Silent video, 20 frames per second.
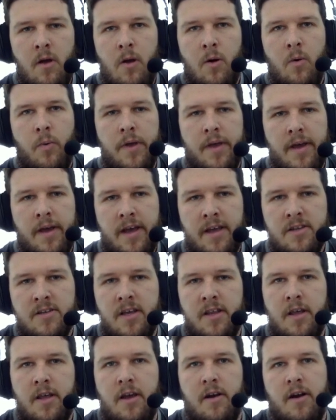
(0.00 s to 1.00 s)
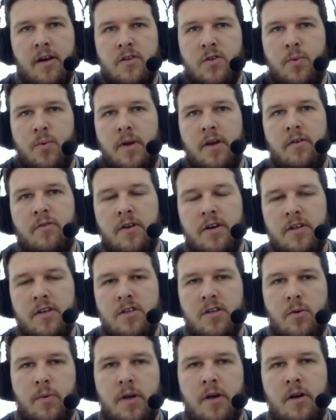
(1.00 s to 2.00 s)
Week 18 here out of 23,
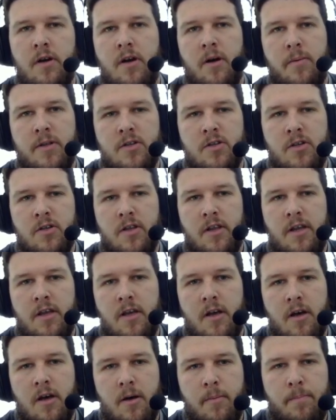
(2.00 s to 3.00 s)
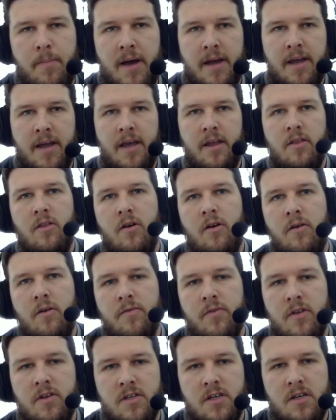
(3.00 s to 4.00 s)
so we are coming to the back end
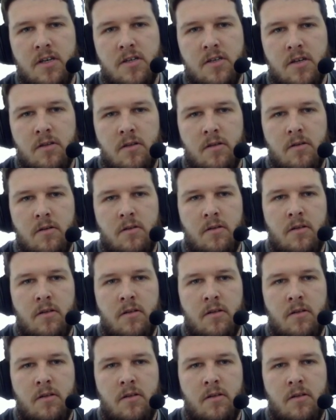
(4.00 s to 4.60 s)
of the season.